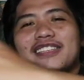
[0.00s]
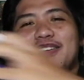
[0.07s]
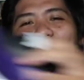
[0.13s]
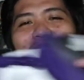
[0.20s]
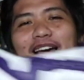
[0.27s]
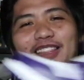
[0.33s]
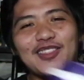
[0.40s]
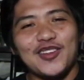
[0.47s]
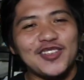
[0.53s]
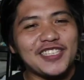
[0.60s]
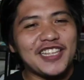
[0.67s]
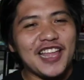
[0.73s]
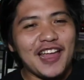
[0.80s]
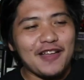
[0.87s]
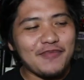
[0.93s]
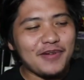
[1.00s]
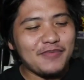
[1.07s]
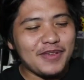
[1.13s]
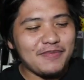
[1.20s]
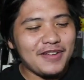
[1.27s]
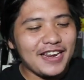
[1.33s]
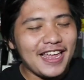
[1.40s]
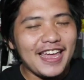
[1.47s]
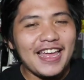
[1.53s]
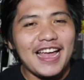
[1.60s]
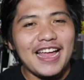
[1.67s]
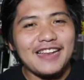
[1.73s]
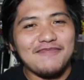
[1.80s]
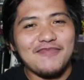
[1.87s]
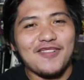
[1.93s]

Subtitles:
kang sapatos na mabibili at